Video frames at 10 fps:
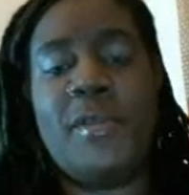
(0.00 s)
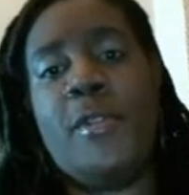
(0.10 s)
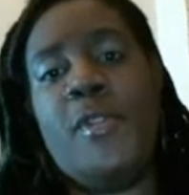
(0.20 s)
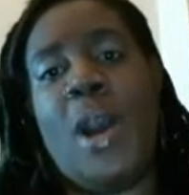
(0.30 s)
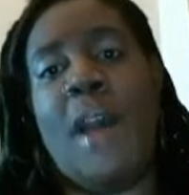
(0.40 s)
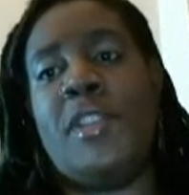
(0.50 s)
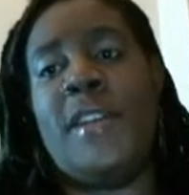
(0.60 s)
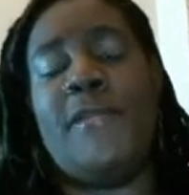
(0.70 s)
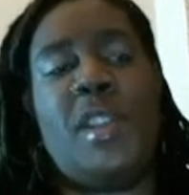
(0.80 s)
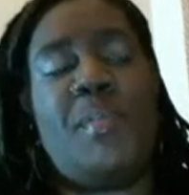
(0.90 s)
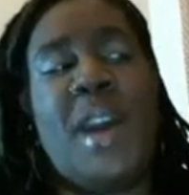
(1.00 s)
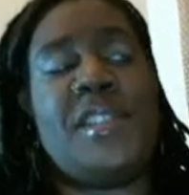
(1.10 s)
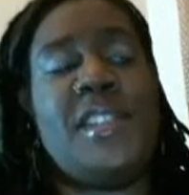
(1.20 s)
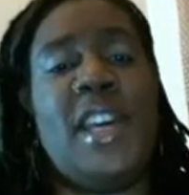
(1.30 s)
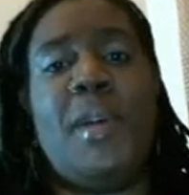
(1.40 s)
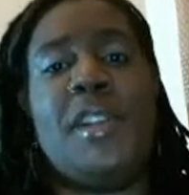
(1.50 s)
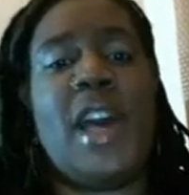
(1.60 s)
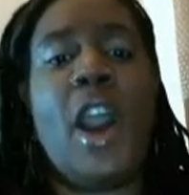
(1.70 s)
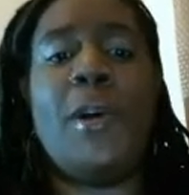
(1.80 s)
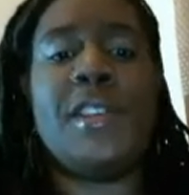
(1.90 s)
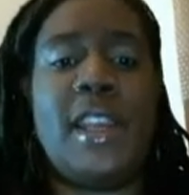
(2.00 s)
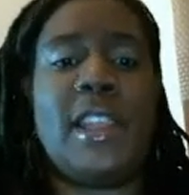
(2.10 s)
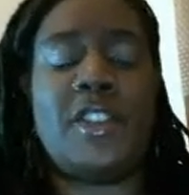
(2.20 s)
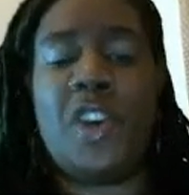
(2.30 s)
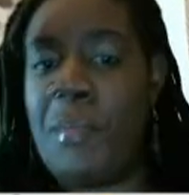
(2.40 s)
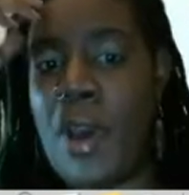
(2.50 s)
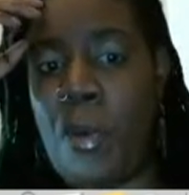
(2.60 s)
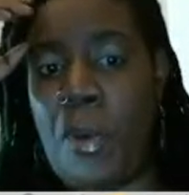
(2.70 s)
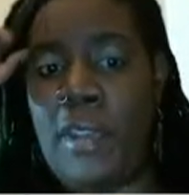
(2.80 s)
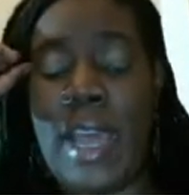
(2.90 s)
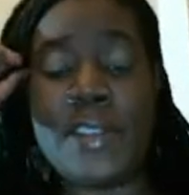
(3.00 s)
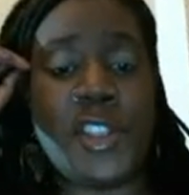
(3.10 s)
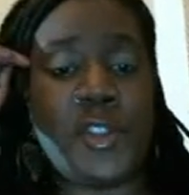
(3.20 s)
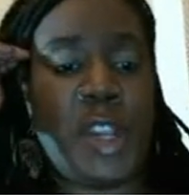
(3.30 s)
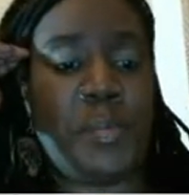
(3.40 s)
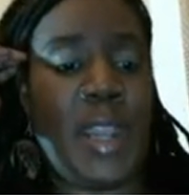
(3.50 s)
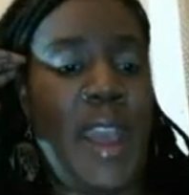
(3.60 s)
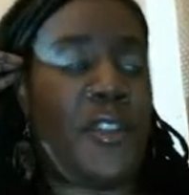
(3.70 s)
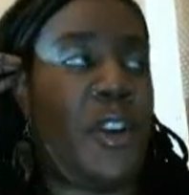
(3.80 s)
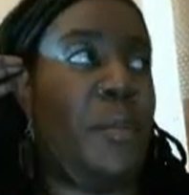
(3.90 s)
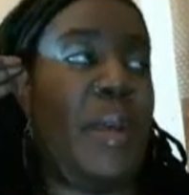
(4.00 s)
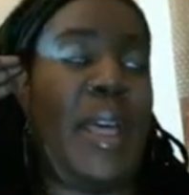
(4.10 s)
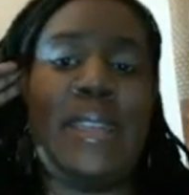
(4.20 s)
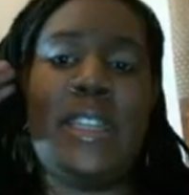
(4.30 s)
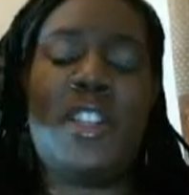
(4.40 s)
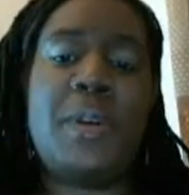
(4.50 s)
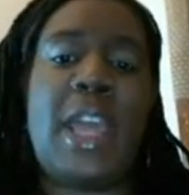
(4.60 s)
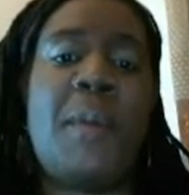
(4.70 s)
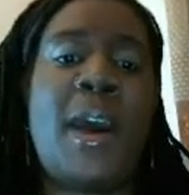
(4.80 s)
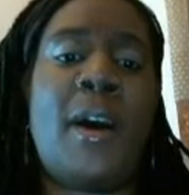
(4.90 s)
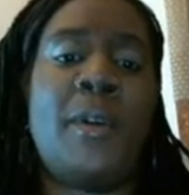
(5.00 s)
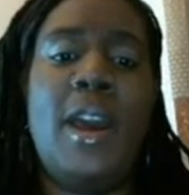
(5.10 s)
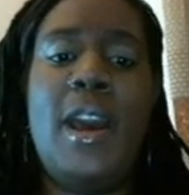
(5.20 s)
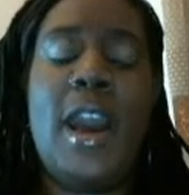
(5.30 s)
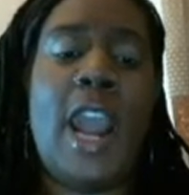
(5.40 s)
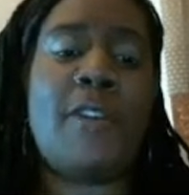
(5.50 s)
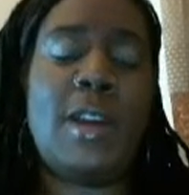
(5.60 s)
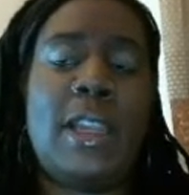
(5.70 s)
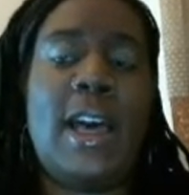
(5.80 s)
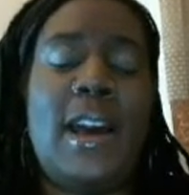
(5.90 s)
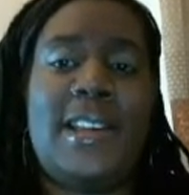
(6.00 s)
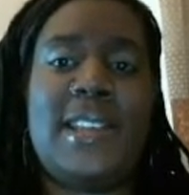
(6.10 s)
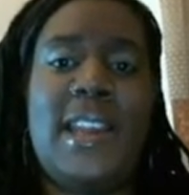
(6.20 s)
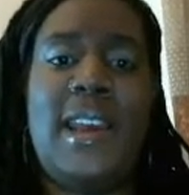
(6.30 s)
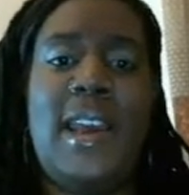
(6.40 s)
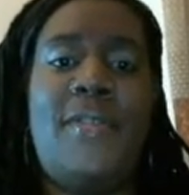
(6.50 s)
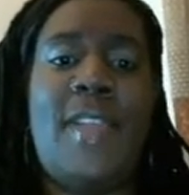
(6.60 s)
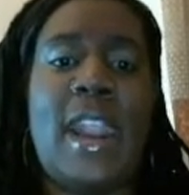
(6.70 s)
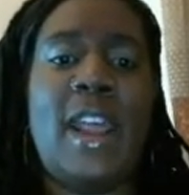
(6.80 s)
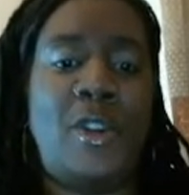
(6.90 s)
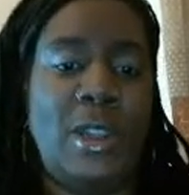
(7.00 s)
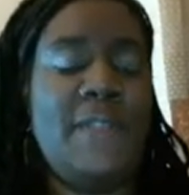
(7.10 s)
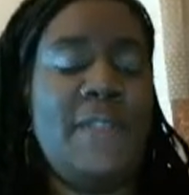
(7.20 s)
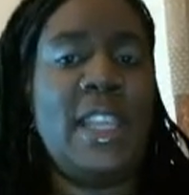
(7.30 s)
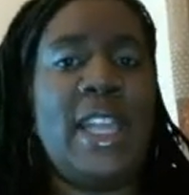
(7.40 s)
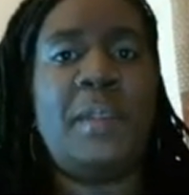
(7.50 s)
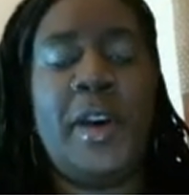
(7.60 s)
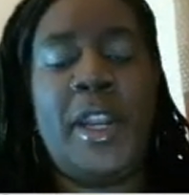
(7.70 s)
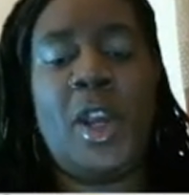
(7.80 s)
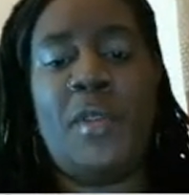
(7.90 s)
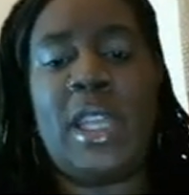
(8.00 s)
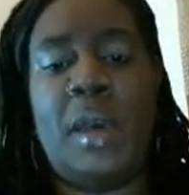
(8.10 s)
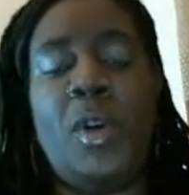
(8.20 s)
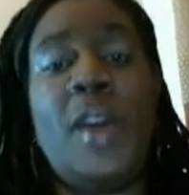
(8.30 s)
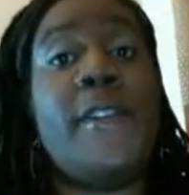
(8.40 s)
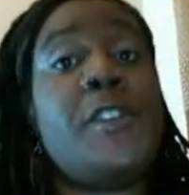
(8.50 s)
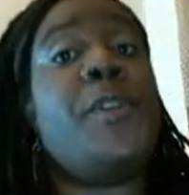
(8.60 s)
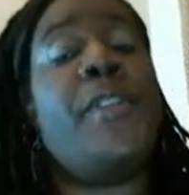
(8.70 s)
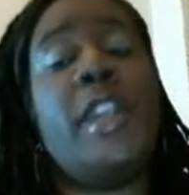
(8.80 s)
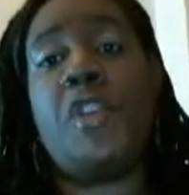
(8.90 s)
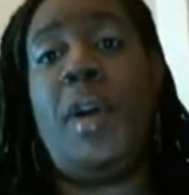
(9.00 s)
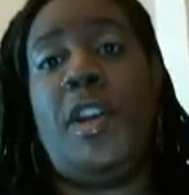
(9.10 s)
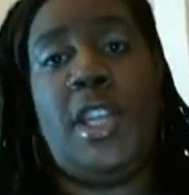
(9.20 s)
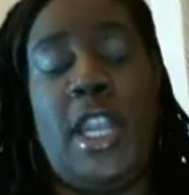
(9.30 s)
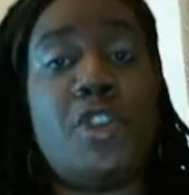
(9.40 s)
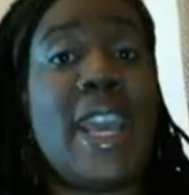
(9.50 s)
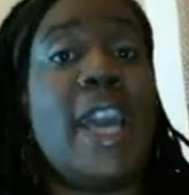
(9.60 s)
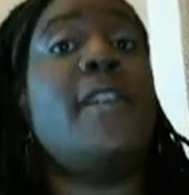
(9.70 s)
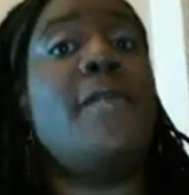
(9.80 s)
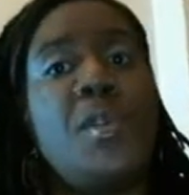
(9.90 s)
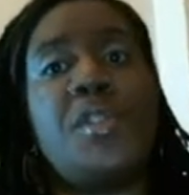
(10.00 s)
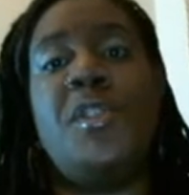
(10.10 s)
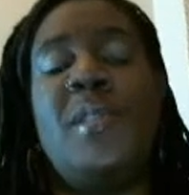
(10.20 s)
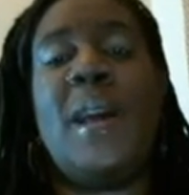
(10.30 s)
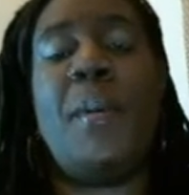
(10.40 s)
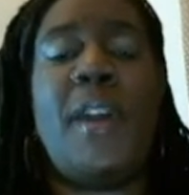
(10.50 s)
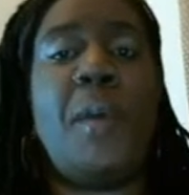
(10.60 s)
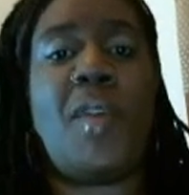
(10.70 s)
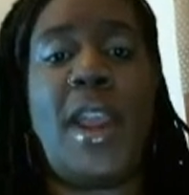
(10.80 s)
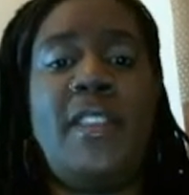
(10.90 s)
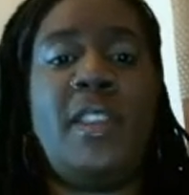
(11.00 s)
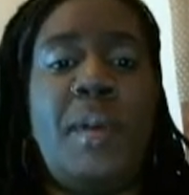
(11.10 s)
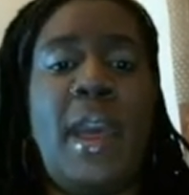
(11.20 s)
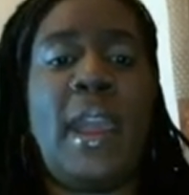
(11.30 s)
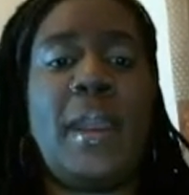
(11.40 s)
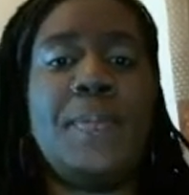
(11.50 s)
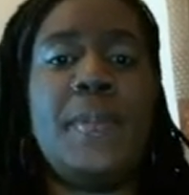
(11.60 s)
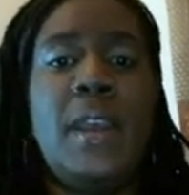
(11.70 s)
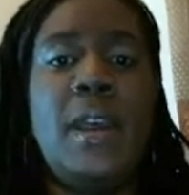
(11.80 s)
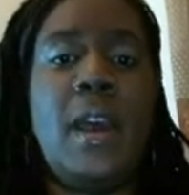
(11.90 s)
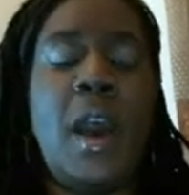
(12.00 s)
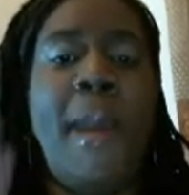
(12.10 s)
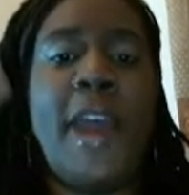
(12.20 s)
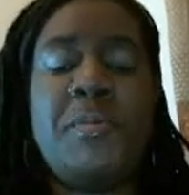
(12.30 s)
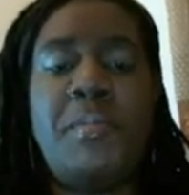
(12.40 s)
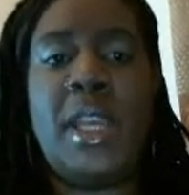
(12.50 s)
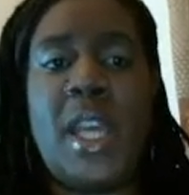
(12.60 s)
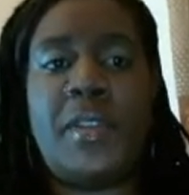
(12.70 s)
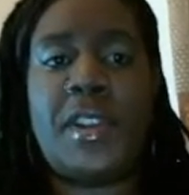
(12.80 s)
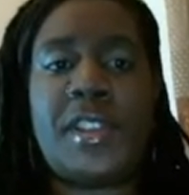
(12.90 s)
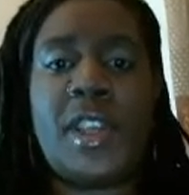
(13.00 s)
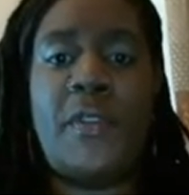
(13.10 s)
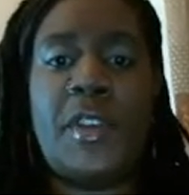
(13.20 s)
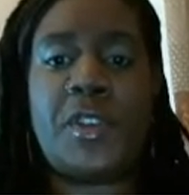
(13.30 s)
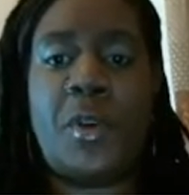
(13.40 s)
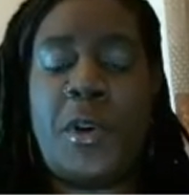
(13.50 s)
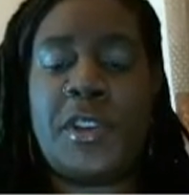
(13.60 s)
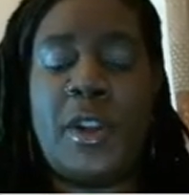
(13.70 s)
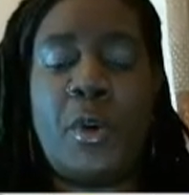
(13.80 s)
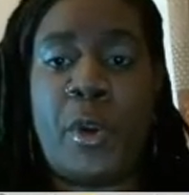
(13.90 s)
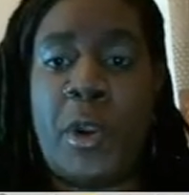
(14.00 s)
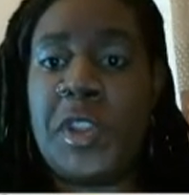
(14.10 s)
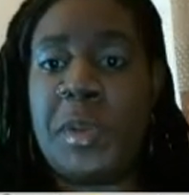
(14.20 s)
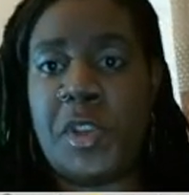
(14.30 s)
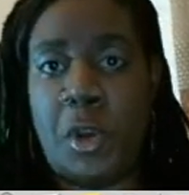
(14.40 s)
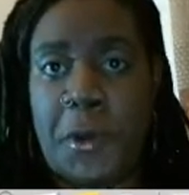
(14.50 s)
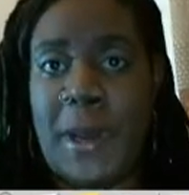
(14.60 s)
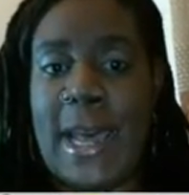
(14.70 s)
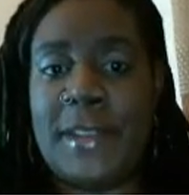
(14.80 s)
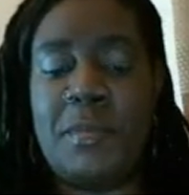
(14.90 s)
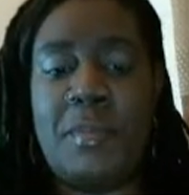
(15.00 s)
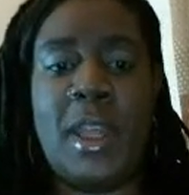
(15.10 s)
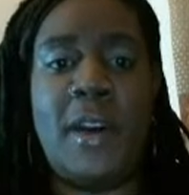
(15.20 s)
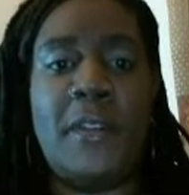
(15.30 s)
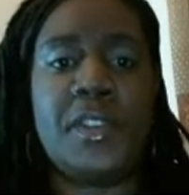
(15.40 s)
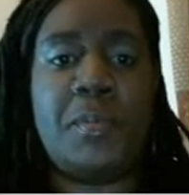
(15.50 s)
review I've done for the past 9 months, I always say, like, don't bother with the license rights. But after El Bandito came out, I realized that you're leaving a lot of money on the table if it's within your budget and you can't afford to do that without breaking the bank. Imagine being able to sell this course, ordering some solo ads and being able to